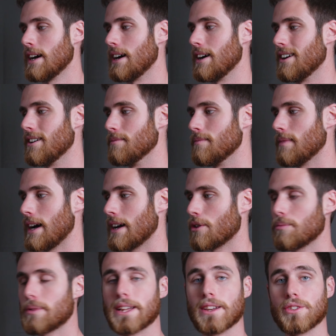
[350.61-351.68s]
I
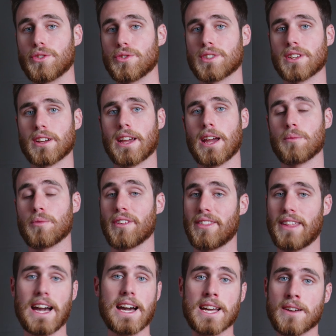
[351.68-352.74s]
don't plan on using a camera
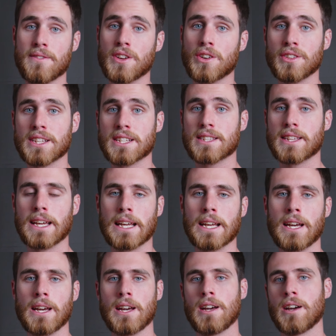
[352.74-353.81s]
that heavy on this
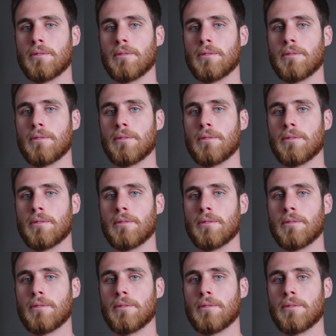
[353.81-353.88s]
thing,